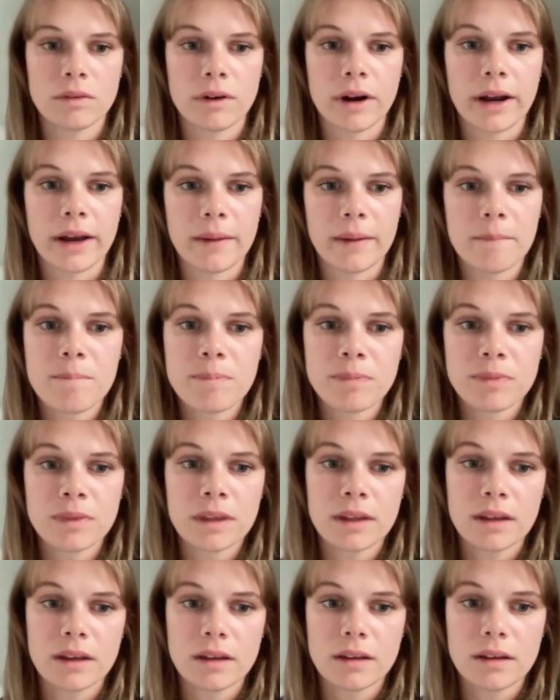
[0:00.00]
Right.
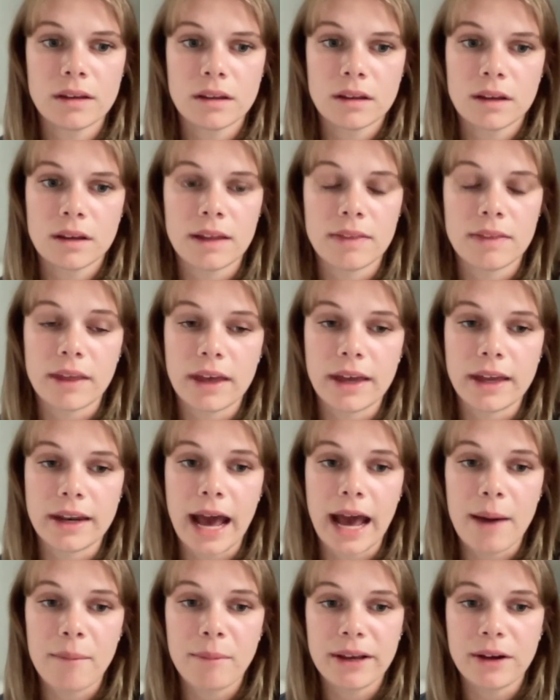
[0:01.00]
And then
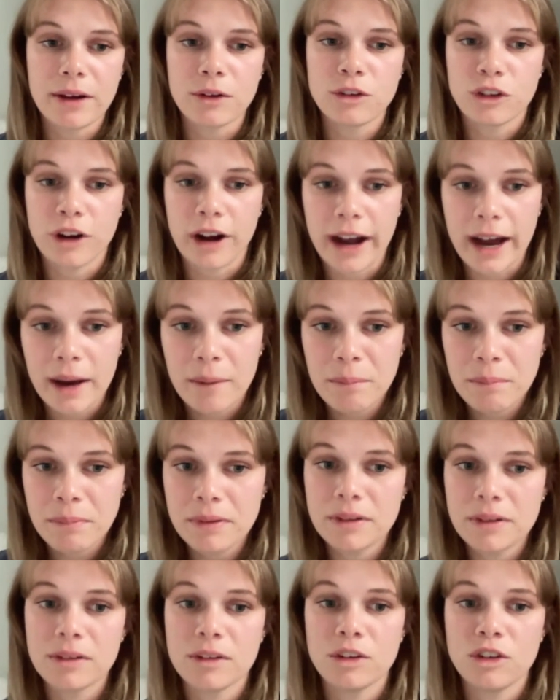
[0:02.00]
Abigail Trapp,
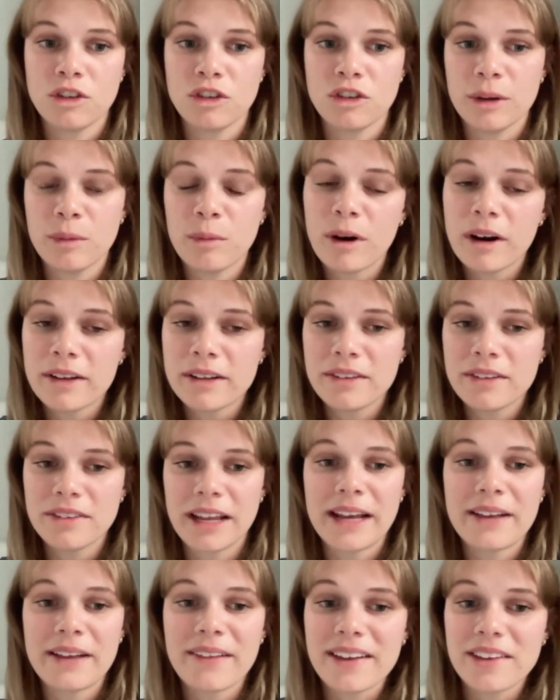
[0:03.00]
she won
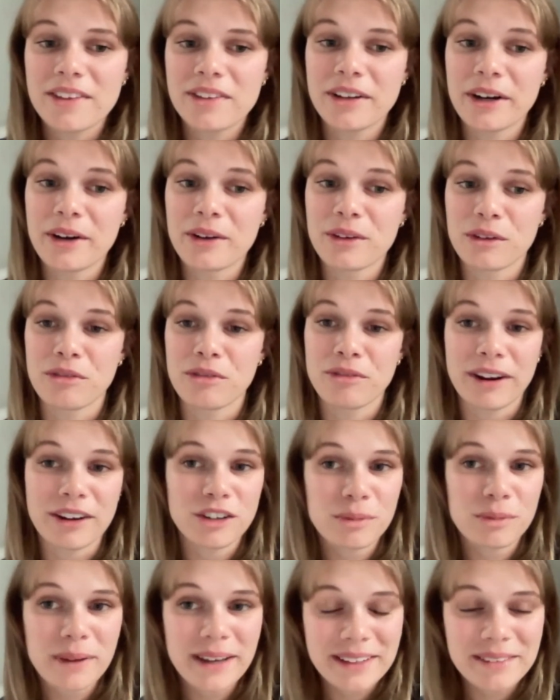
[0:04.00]
state last year as a
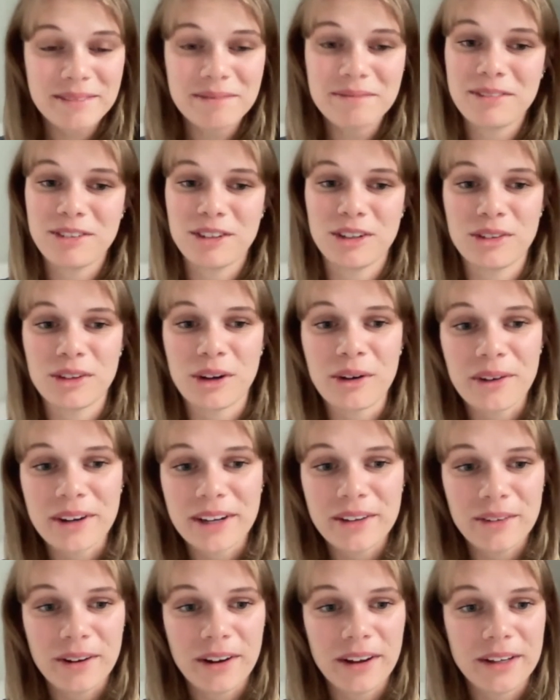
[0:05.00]
freshman. She's
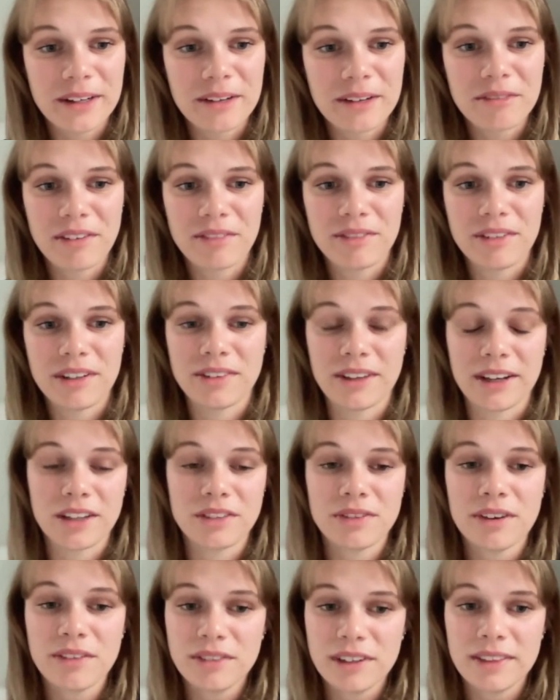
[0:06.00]
already run
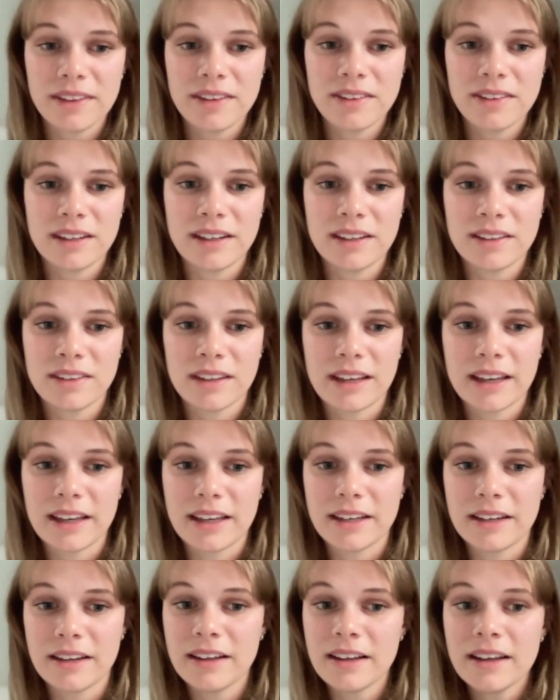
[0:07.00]
56.50 this
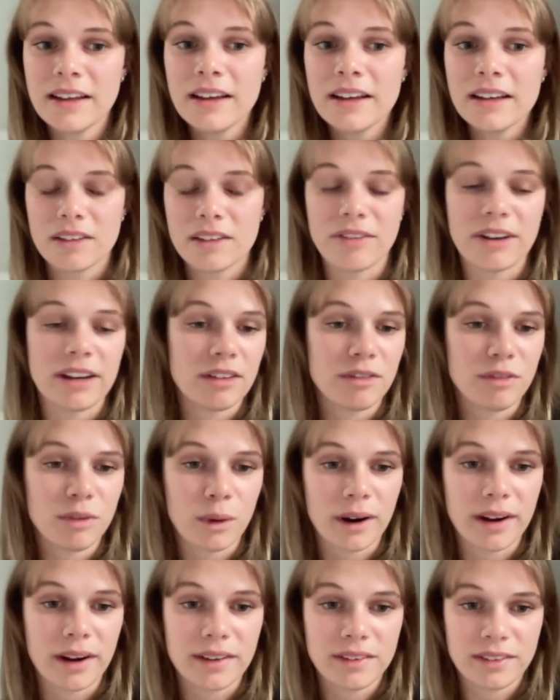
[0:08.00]
season, defending
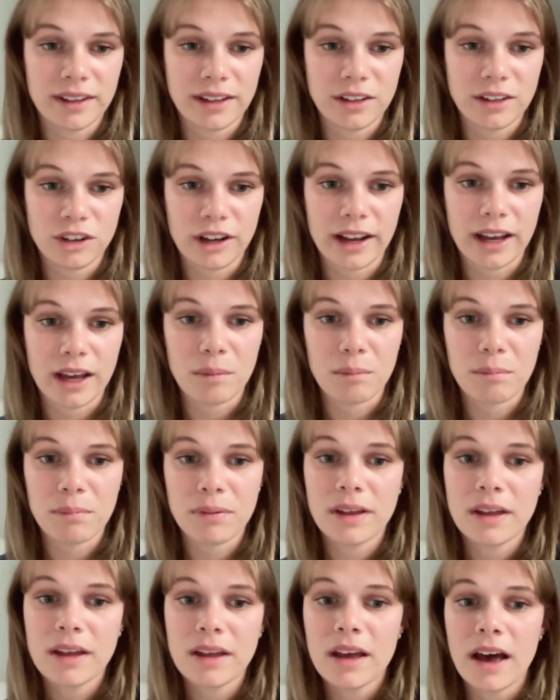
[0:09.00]
4A state champ.
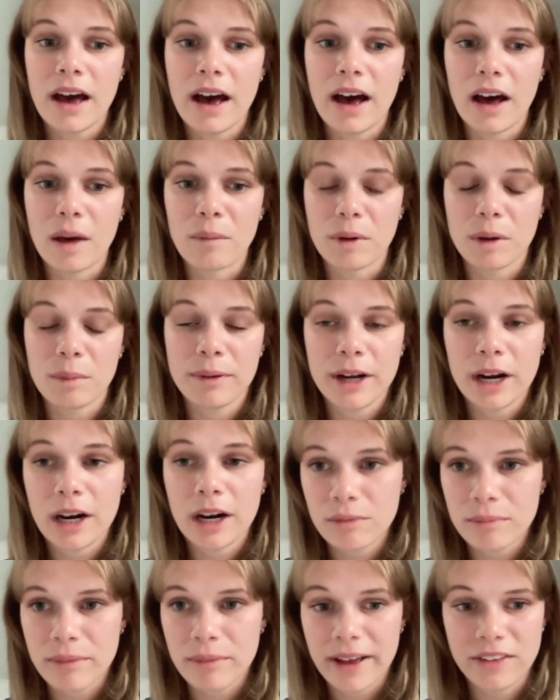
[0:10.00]
Her PR
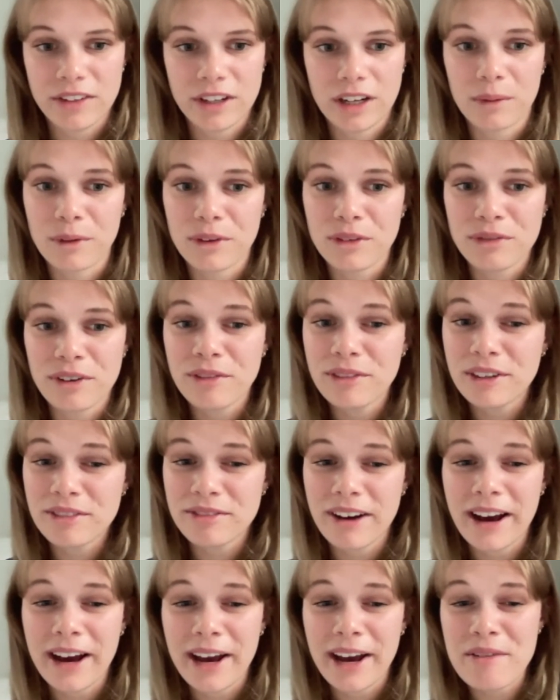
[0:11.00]
from last year was
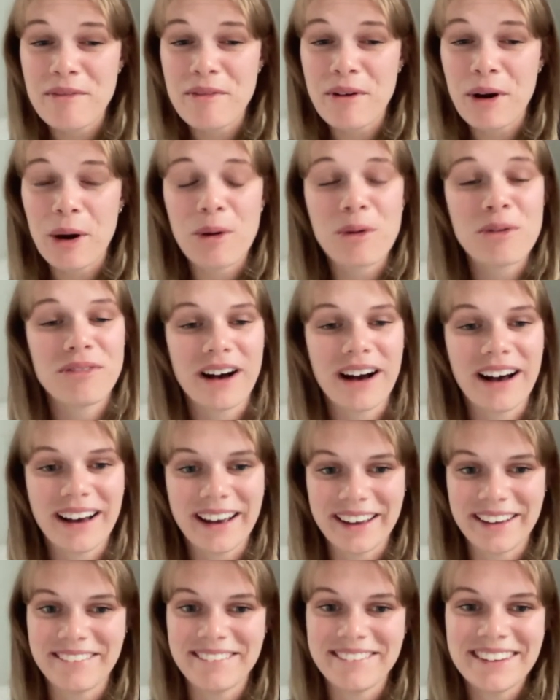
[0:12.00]

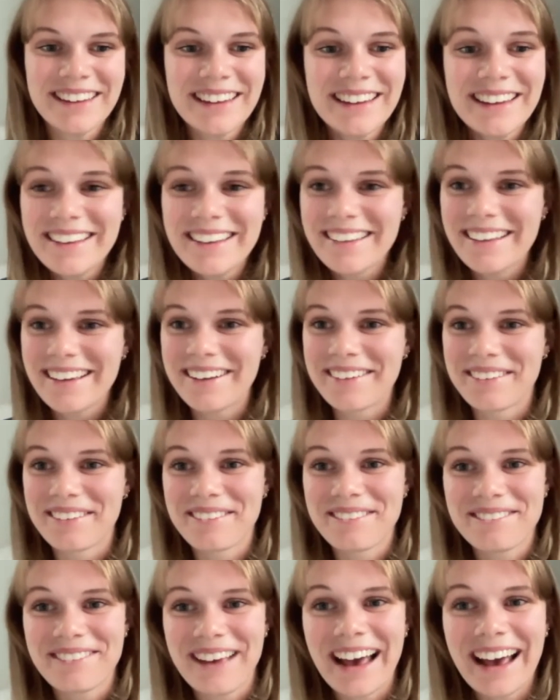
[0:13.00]
55.05. That is a
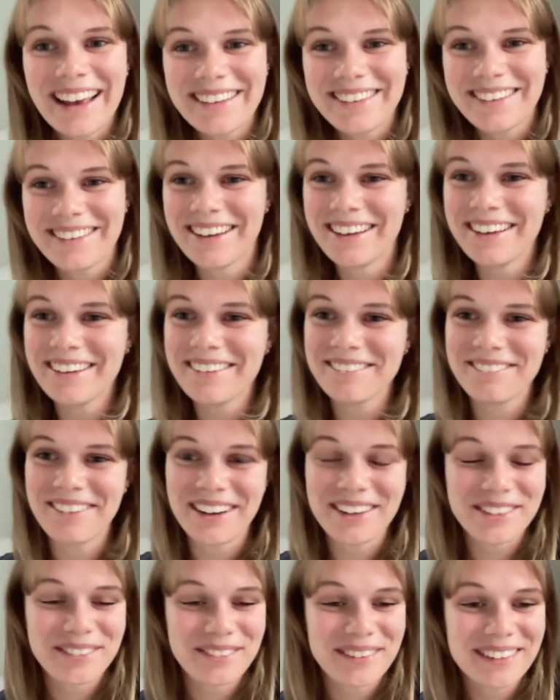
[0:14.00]
fast
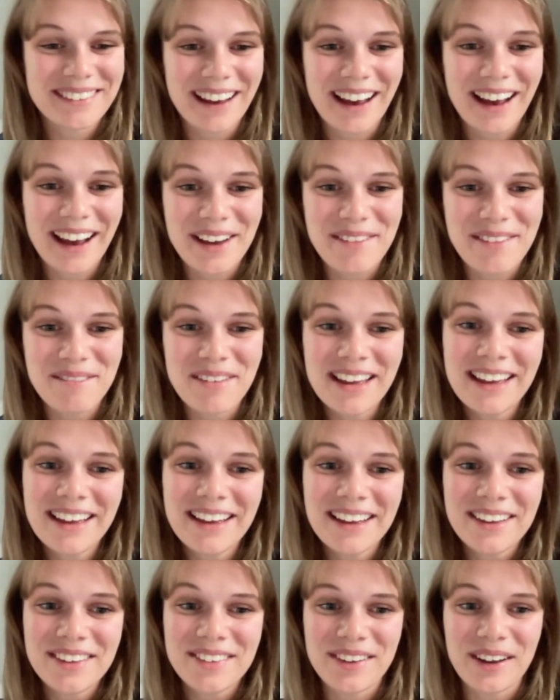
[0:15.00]
freshman time.
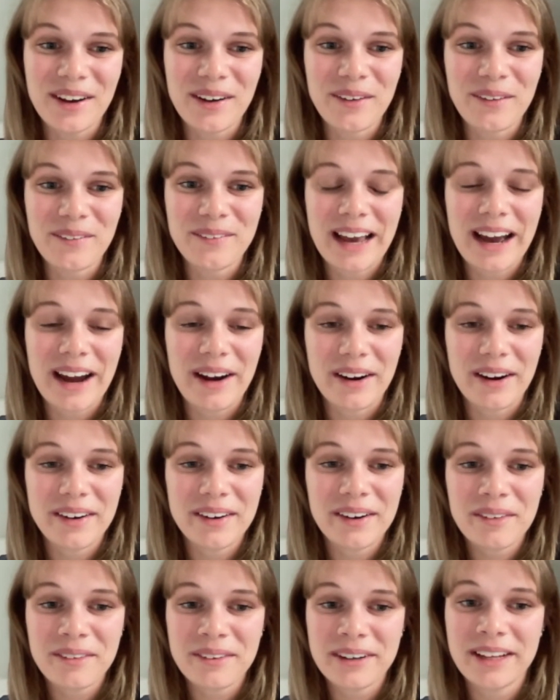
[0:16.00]
So yeah, her
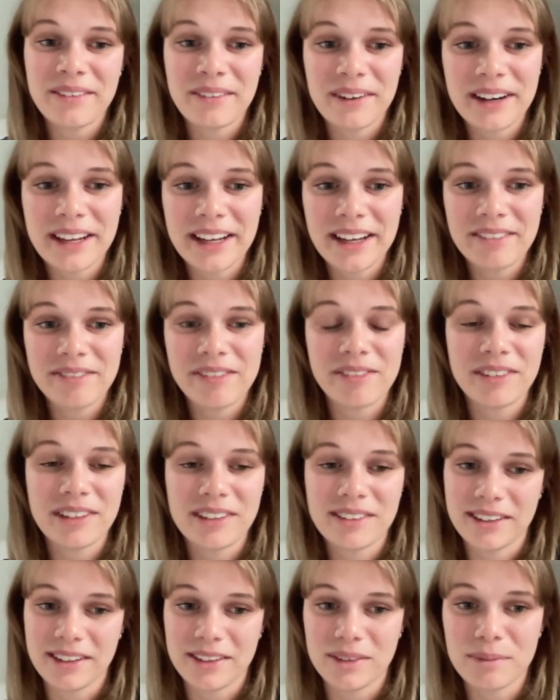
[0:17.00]
already running
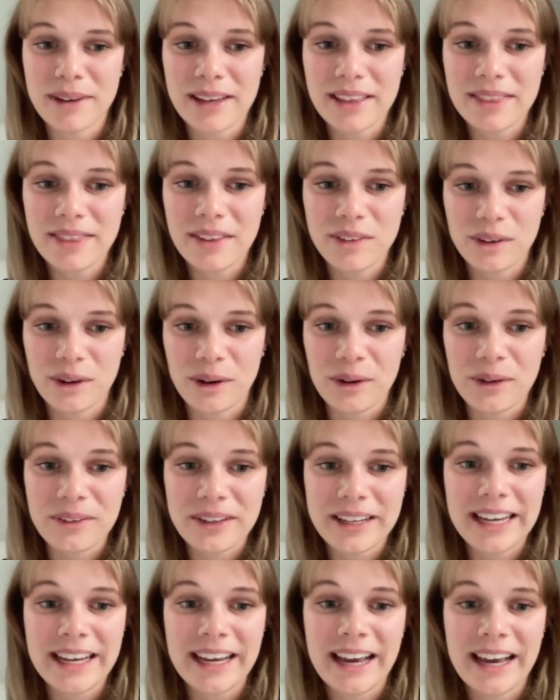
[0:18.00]
56 mid this
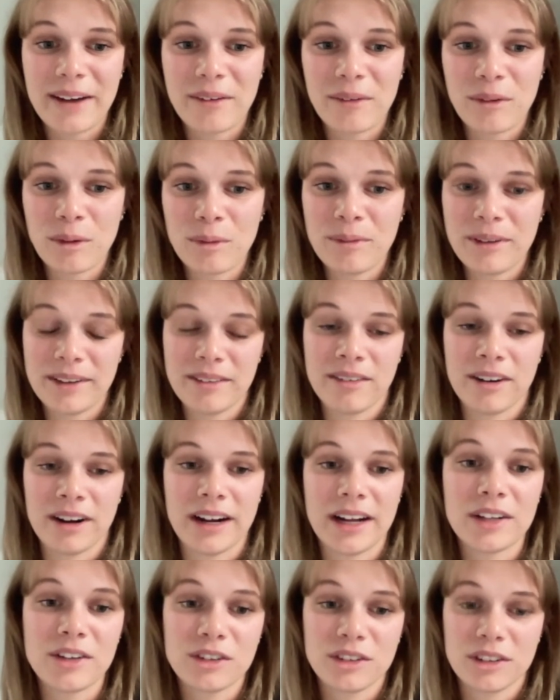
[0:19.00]
early. I will be
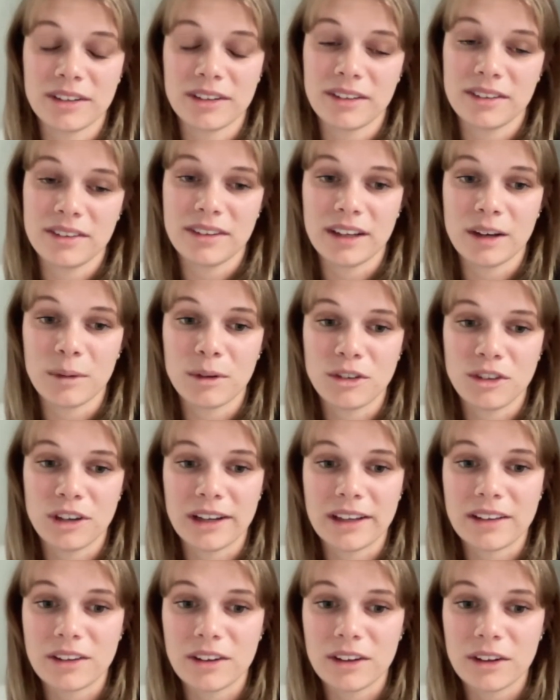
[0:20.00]
very interested to see what she
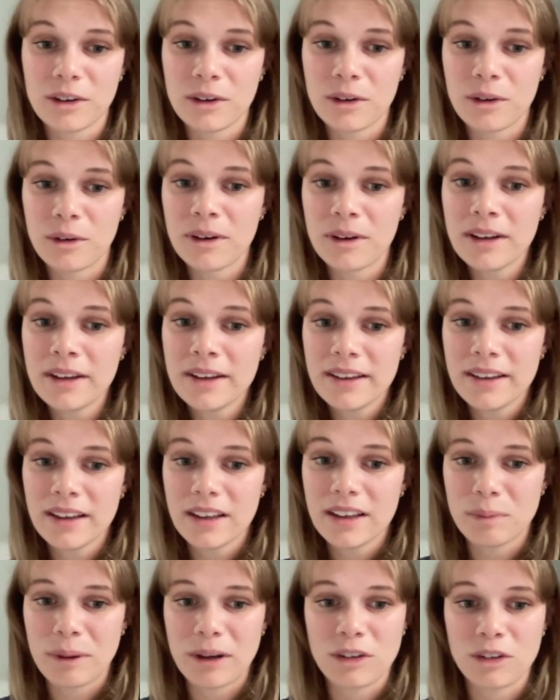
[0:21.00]
can do,
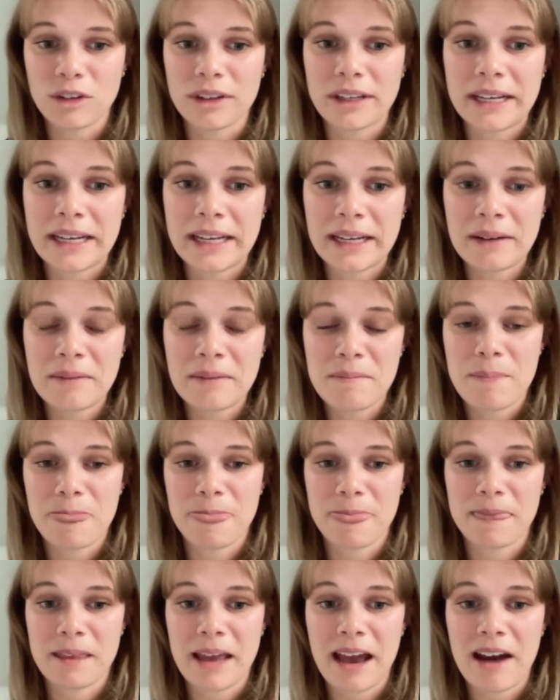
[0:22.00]
especially
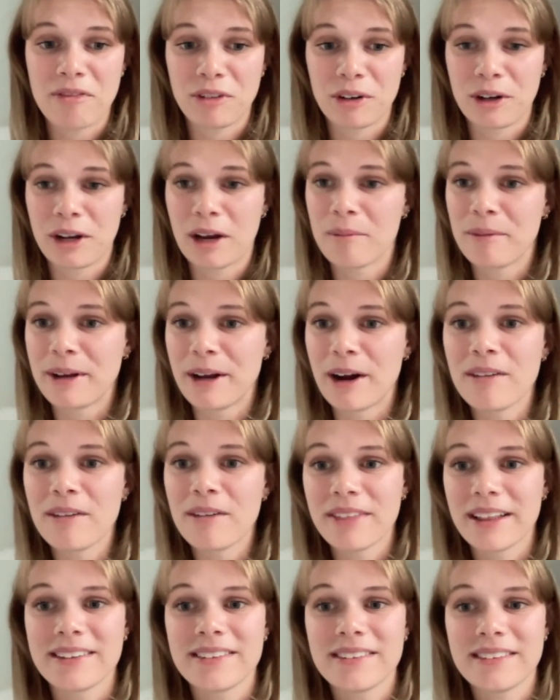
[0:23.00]
after coming off
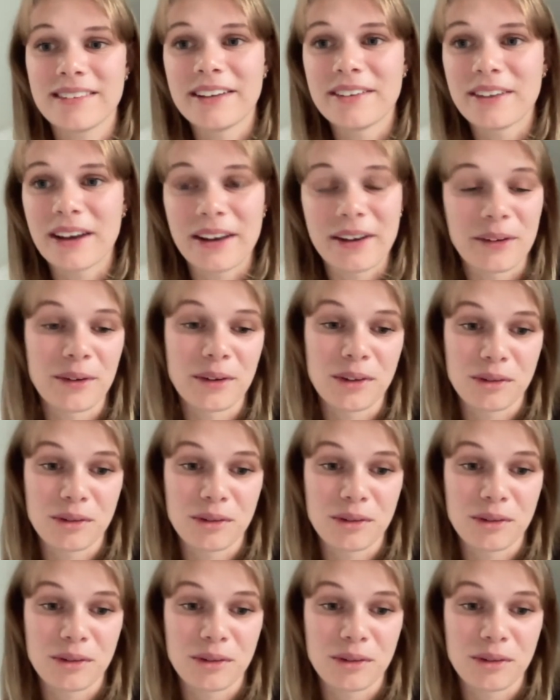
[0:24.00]
that state title as a